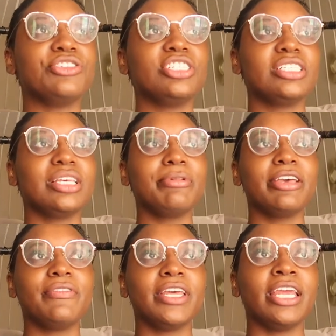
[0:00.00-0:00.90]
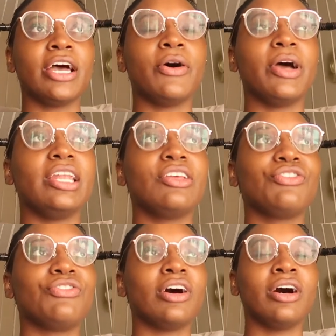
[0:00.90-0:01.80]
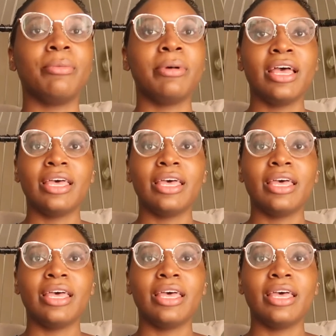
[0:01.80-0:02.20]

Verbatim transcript: she sent me a video, and it's from